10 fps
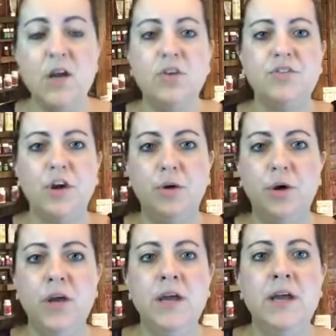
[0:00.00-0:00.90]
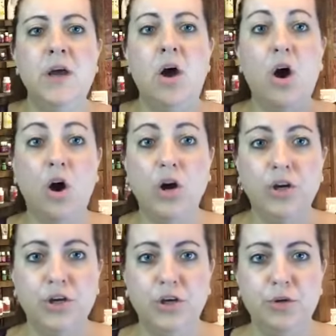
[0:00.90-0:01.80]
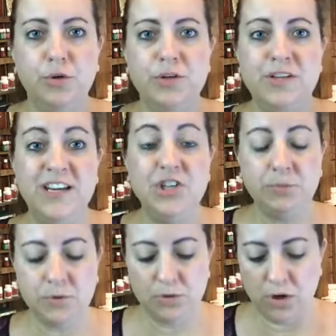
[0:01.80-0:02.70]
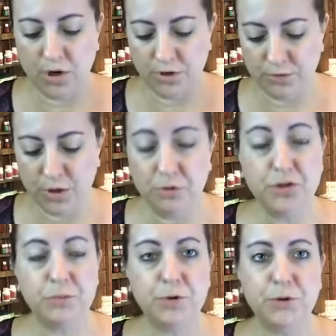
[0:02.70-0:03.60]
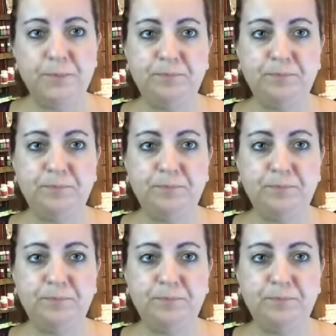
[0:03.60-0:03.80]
So Are you teachable? Are you coachable?